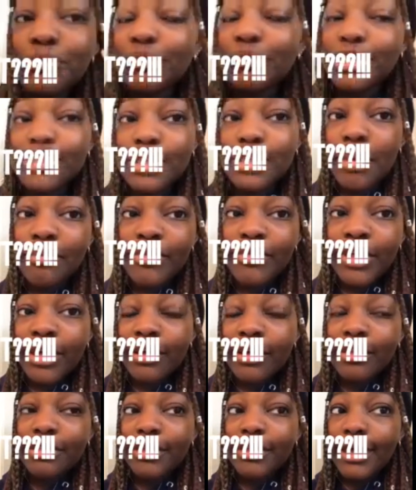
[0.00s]

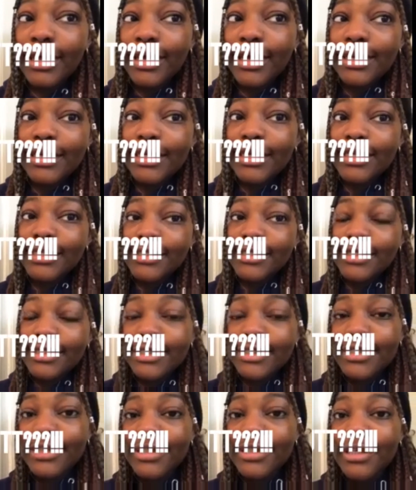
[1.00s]
somethingth, and it
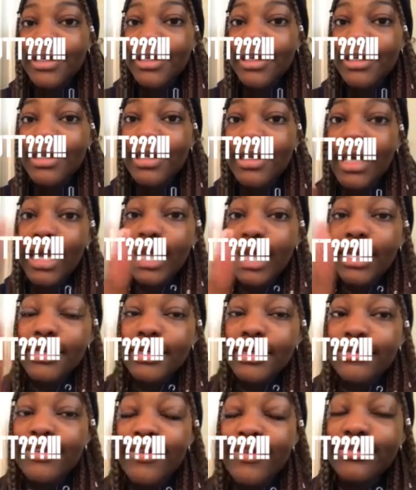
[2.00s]
is
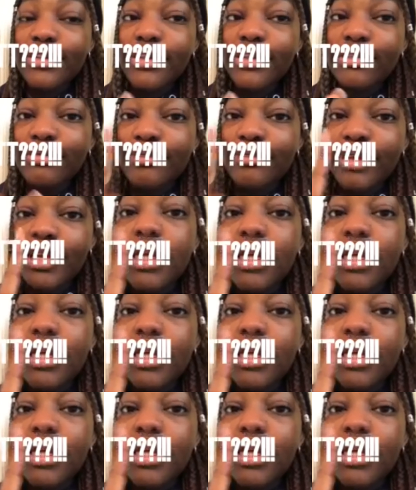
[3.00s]
8:53,